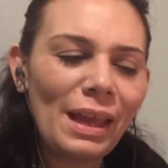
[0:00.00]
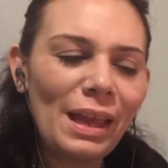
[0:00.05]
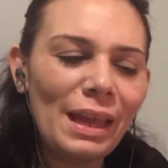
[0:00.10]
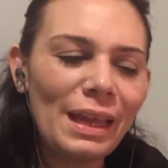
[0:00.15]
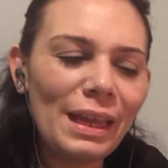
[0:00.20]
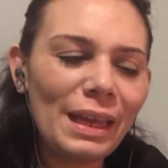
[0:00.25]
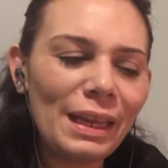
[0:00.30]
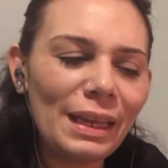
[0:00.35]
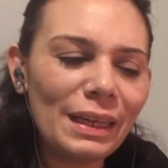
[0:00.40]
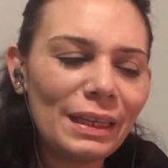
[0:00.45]

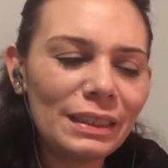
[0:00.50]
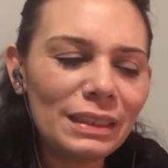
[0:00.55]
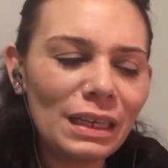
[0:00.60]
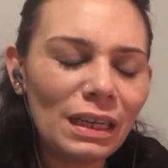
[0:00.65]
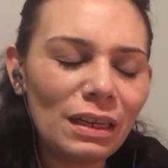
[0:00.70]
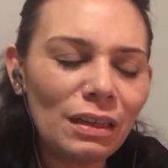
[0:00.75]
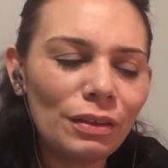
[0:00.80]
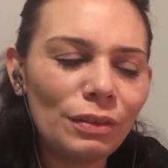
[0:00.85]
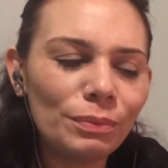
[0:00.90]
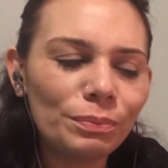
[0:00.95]
and
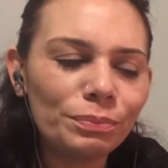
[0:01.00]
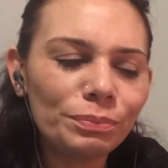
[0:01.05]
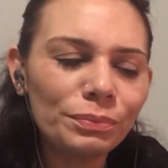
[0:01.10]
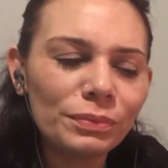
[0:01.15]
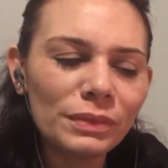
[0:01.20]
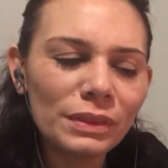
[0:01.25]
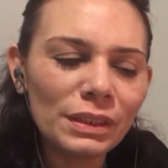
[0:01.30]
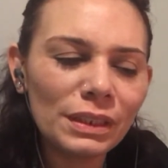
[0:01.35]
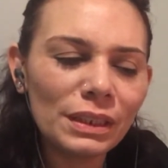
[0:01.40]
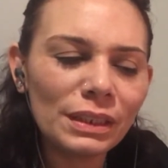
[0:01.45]

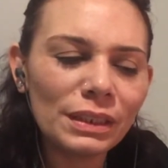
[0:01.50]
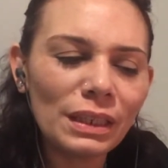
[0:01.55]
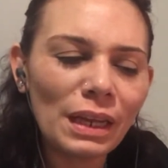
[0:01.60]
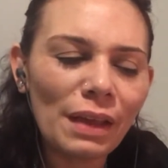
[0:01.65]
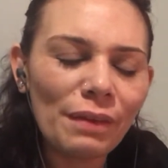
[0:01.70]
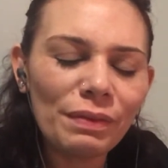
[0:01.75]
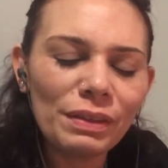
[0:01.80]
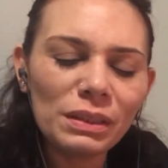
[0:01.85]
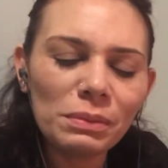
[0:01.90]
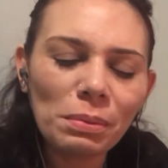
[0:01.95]
the
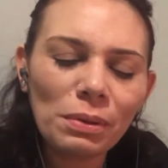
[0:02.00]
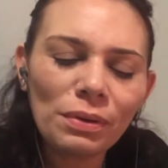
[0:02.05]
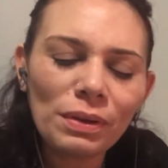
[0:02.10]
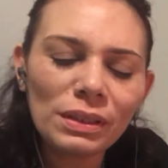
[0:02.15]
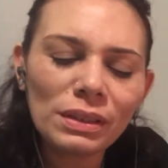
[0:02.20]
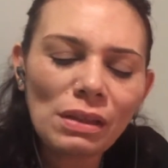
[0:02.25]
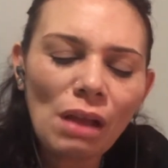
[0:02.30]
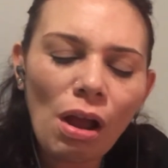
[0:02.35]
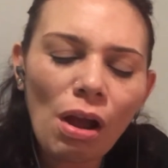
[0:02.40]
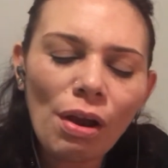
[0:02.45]
life
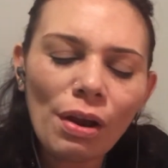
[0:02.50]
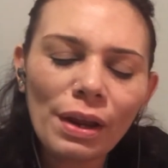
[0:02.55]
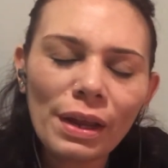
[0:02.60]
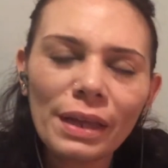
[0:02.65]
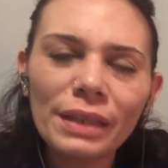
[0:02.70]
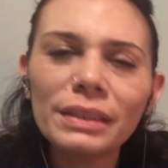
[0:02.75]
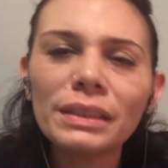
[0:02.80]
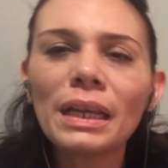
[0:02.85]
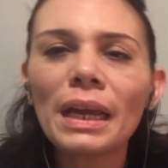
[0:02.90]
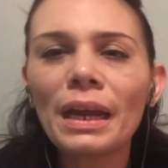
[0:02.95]
experience card
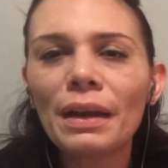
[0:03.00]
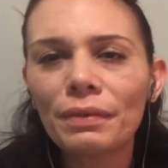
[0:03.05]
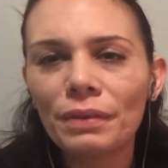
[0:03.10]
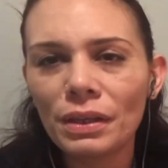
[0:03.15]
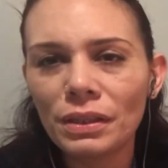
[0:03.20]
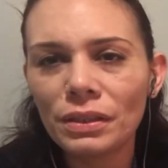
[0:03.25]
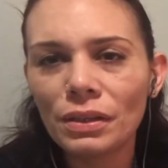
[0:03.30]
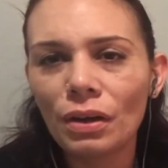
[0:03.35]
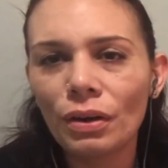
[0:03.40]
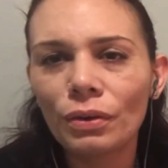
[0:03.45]
is the
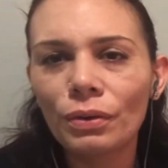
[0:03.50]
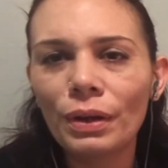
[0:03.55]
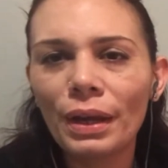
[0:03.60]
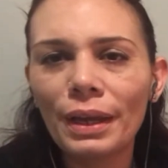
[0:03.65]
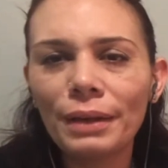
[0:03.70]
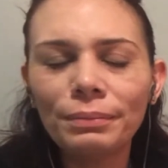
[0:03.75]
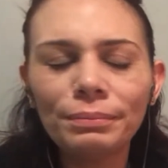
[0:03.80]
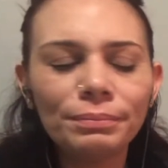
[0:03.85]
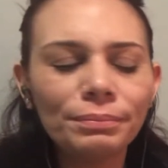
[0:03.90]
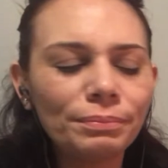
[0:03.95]
Aries card.
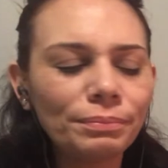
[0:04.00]
Okay.